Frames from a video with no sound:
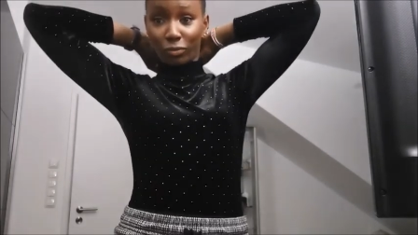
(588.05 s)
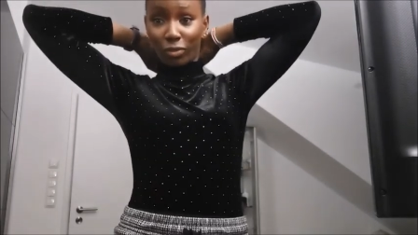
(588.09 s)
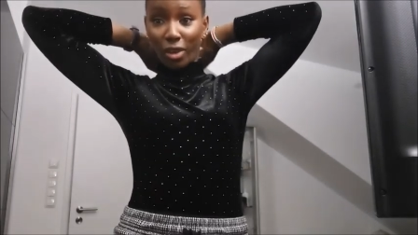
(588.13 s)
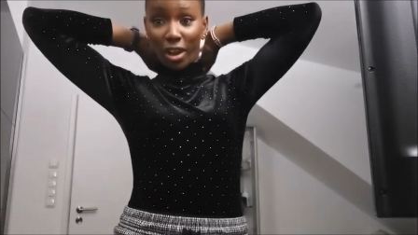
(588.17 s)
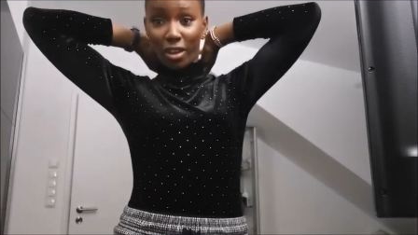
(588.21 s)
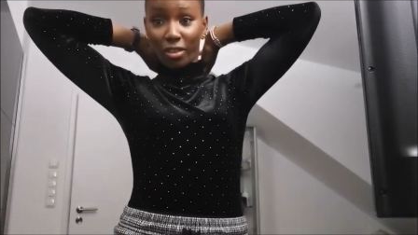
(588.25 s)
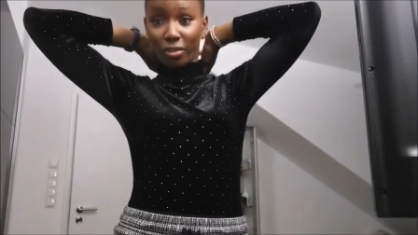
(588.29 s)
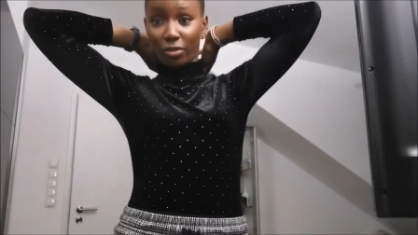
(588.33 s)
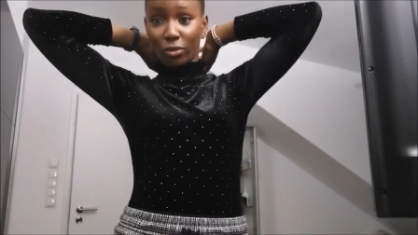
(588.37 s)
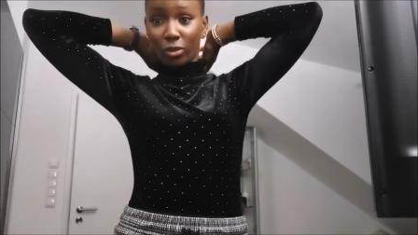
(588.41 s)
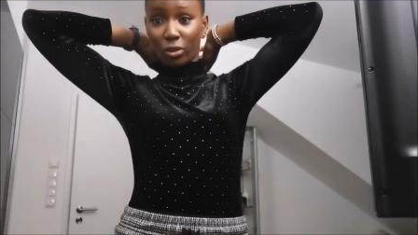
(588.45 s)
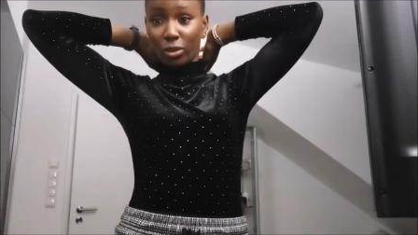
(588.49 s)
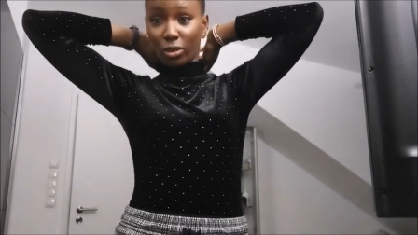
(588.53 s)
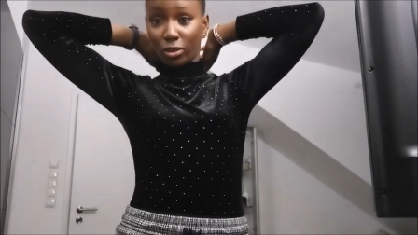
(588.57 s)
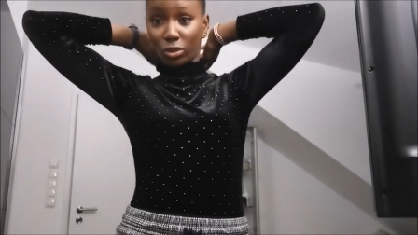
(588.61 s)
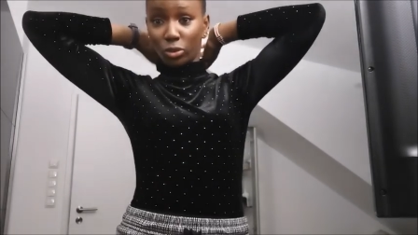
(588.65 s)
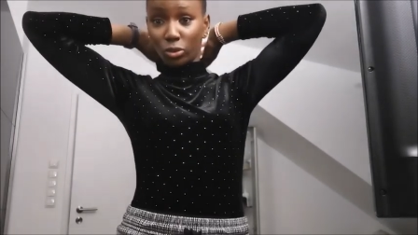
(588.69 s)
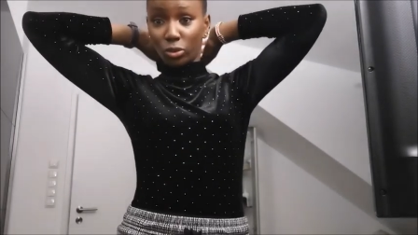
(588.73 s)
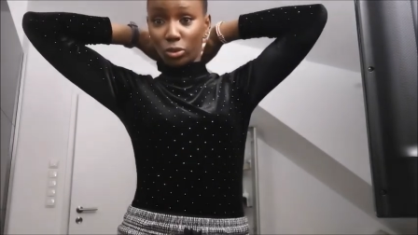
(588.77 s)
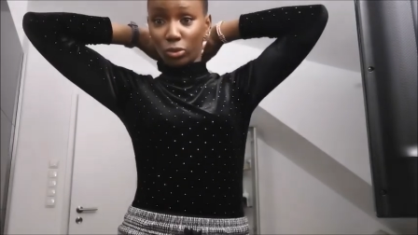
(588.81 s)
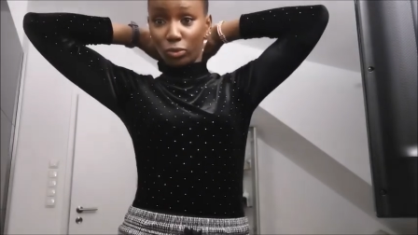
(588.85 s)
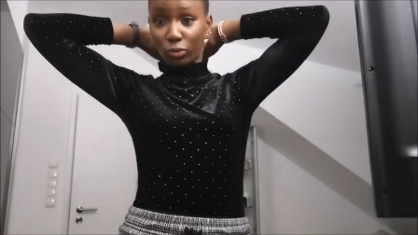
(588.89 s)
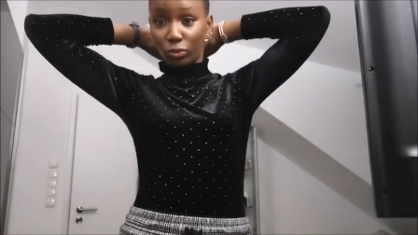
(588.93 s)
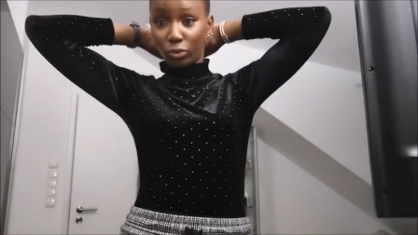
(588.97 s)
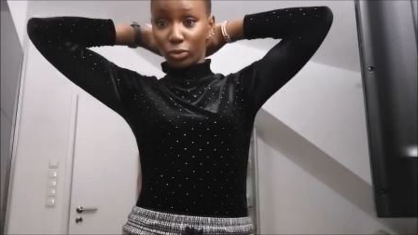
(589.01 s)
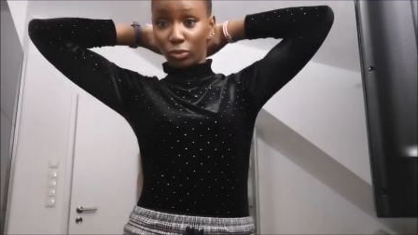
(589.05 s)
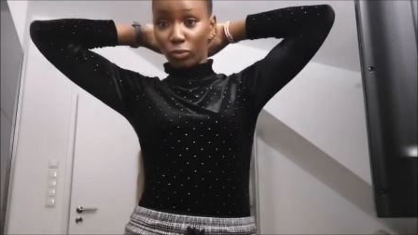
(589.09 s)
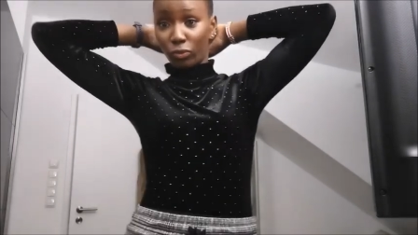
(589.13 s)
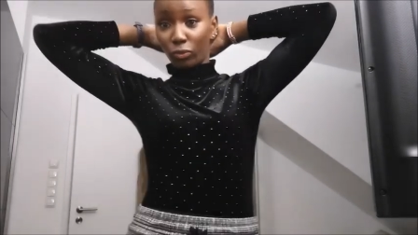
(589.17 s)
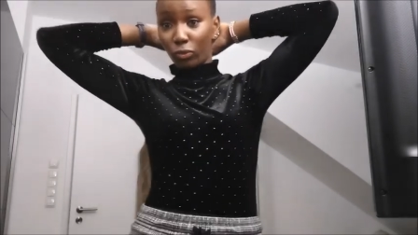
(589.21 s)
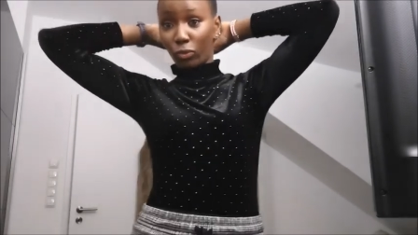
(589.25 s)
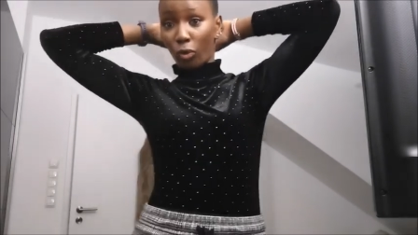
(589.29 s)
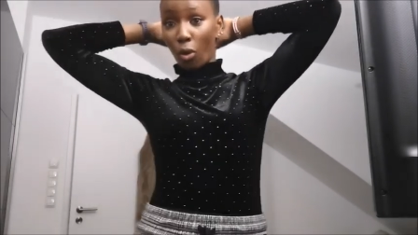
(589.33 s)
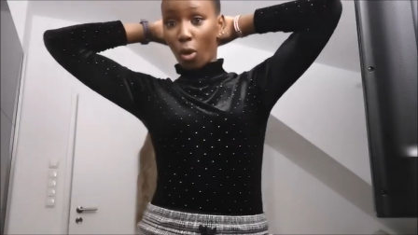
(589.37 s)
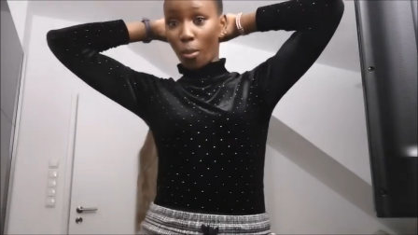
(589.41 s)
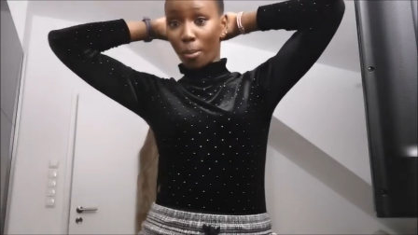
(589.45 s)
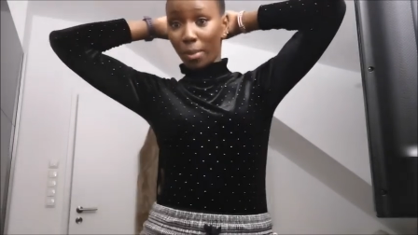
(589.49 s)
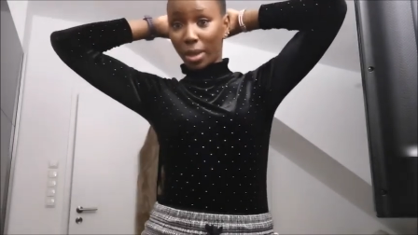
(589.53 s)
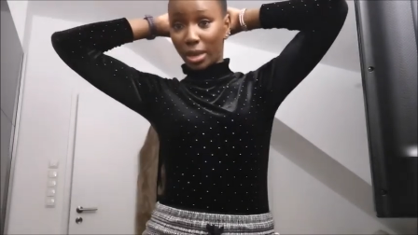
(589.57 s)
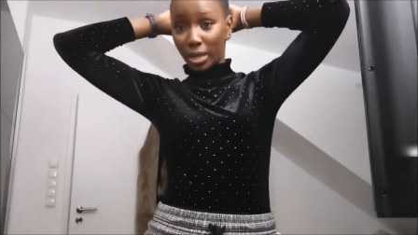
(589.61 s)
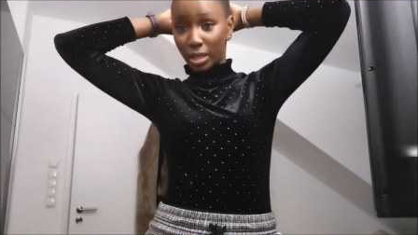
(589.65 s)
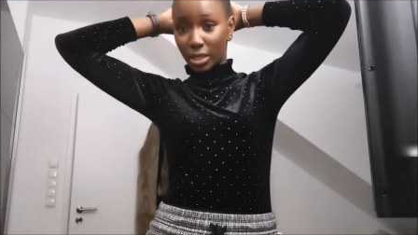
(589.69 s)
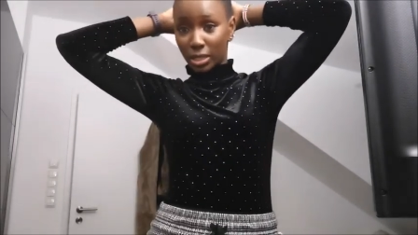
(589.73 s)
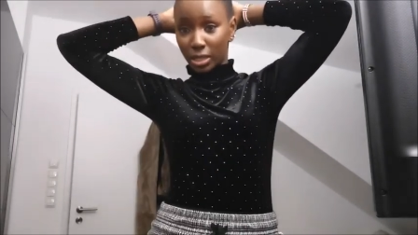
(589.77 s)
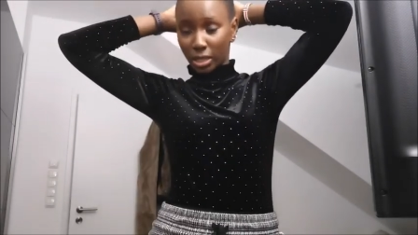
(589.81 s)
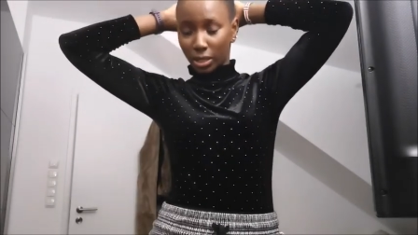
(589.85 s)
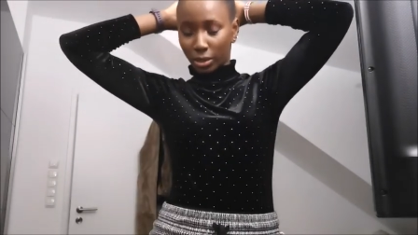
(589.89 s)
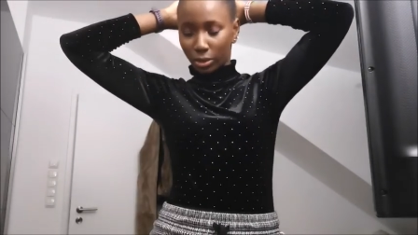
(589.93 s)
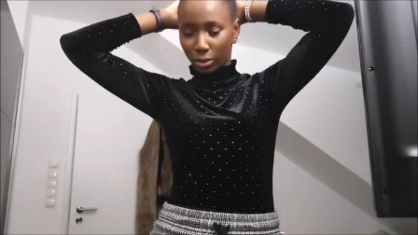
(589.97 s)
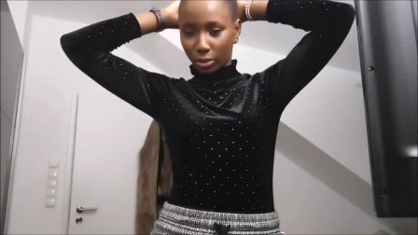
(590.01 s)
five or four
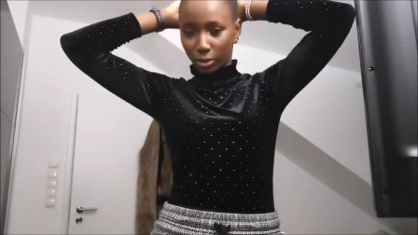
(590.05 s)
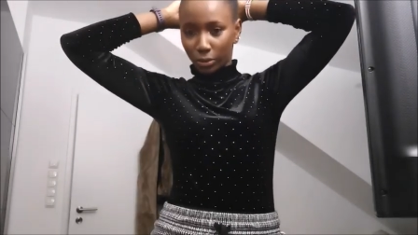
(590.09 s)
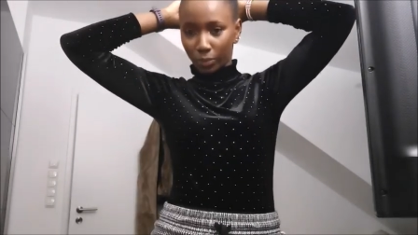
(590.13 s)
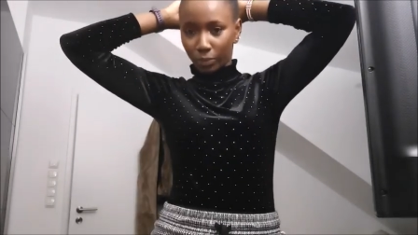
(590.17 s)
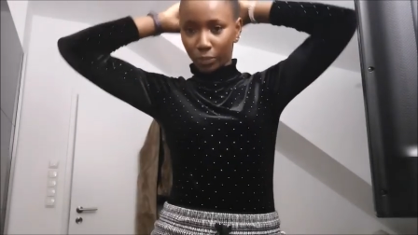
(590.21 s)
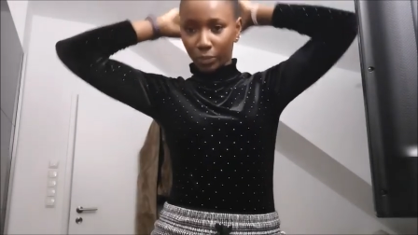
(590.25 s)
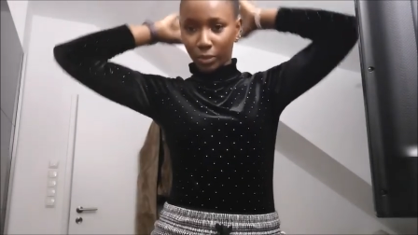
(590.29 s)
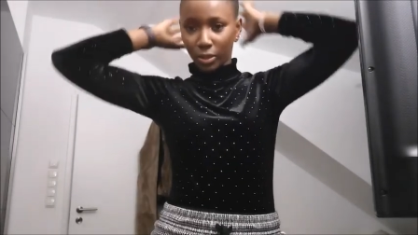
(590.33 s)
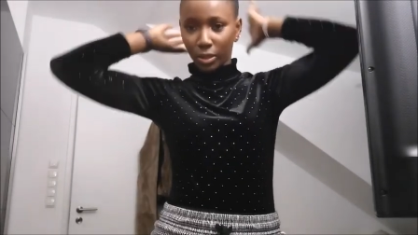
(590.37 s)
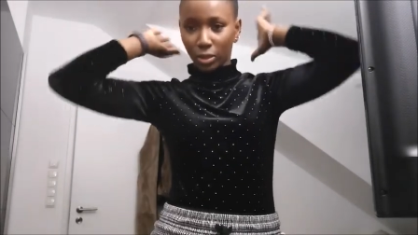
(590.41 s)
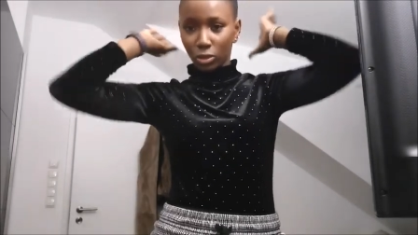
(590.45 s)
minutes ago.